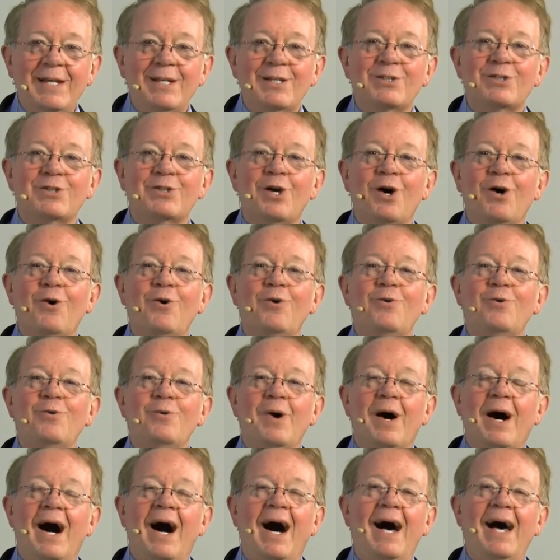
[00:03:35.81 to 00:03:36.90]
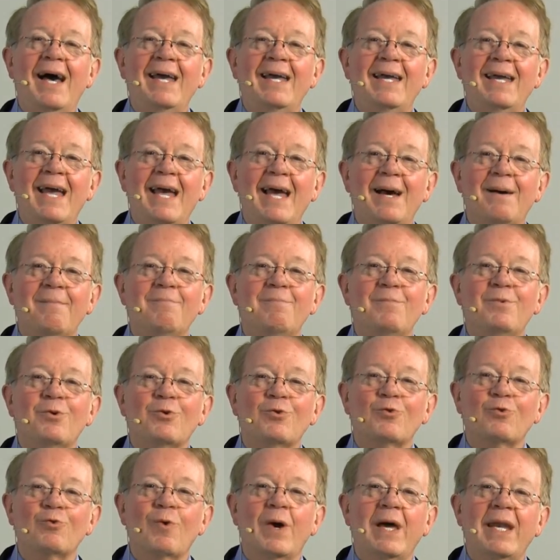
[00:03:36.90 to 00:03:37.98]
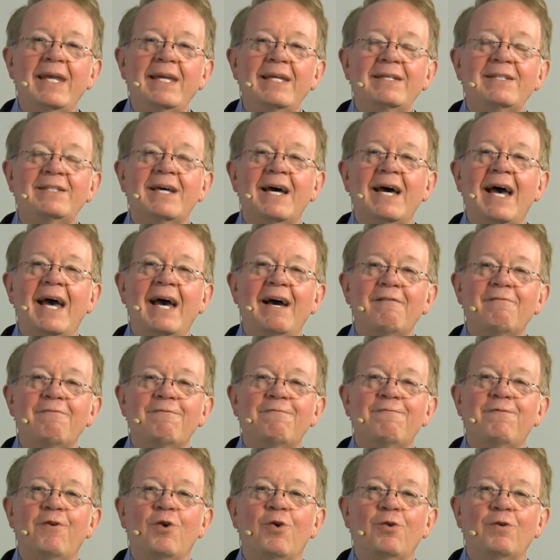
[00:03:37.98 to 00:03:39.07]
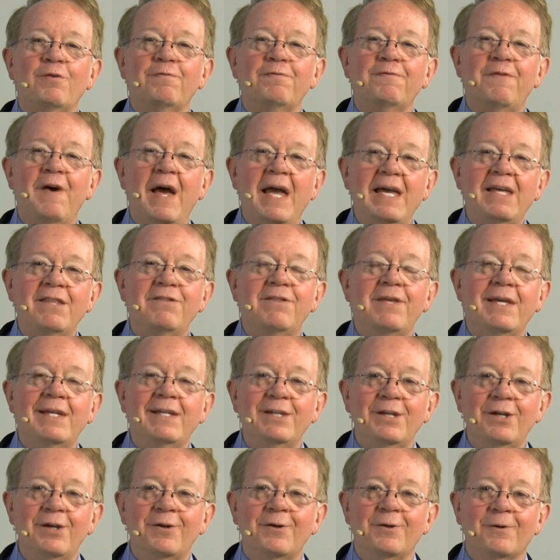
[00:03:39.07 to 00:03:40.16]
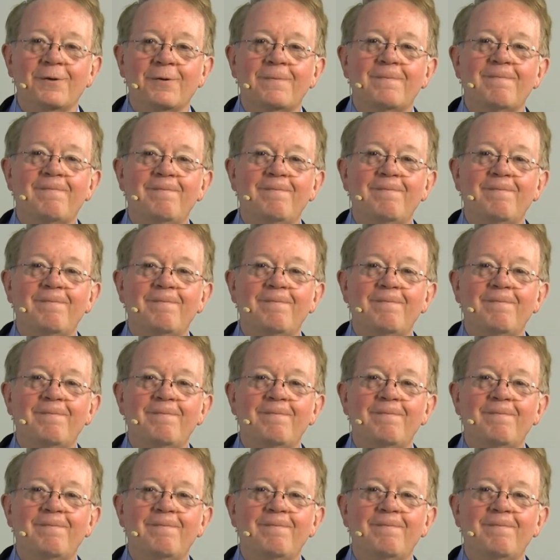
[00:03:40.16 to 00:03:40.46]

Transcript: So I am ready to have full faith in you.